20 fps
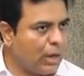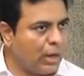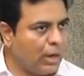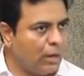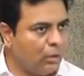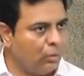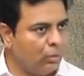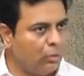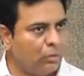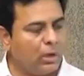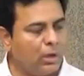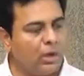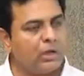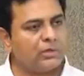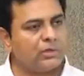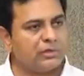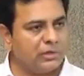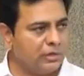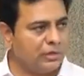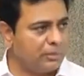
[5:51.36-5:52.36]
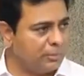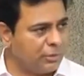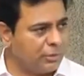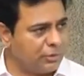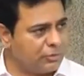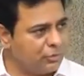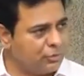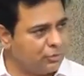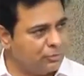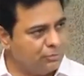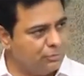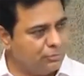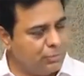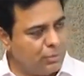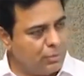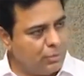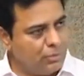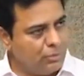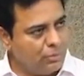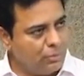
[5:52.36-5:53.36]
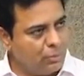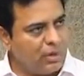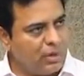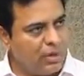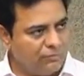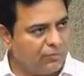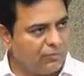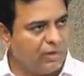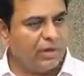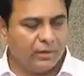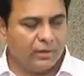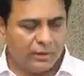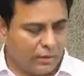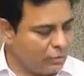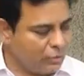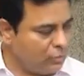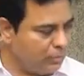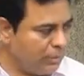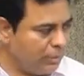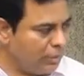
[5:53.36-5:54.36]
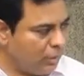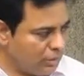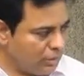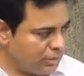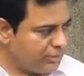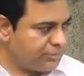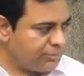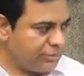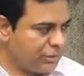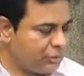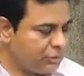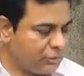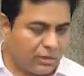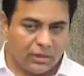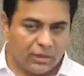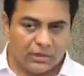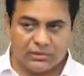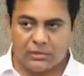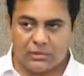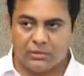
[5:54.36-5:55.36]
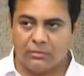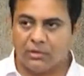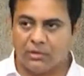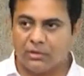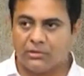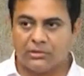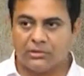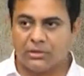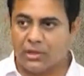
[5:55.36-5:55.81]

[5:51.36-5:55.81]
how our children, because you know, what I've read, I could be wrong, subject to correction, because,